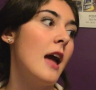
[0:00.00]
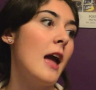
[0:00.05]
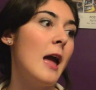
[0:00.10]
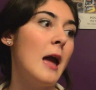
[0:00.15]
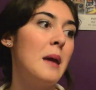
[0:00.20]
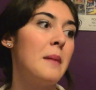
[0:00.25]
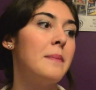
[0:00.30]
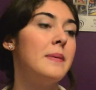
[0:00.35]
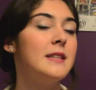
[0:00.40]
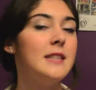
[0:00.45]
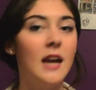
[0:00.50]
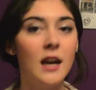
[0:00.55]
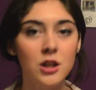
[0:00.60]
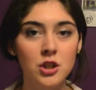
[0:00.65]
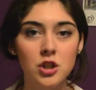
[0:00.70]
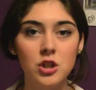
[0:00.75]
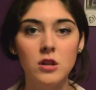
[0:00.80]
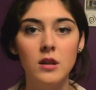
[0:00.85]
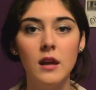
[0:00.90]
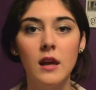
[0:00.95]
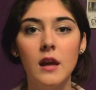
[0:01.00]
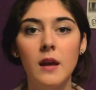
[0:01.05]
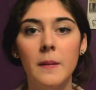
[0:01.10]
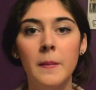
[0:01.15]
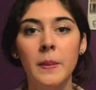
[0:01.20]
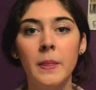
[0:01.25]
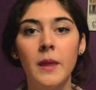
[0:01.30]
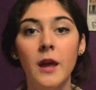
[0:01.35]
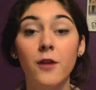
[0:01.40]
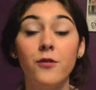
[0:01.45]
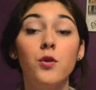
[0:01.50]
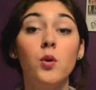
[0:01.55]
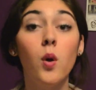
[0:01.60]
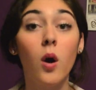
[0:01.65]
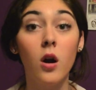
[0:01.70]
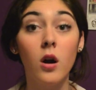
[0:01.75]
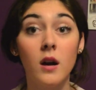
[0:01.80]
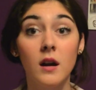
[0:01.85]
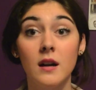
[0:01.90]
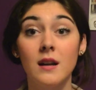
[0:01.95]
and potentially, if you
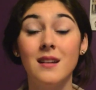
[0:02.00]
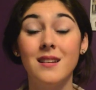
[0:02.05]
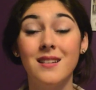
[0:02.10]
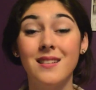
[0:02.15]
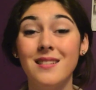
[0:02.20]
are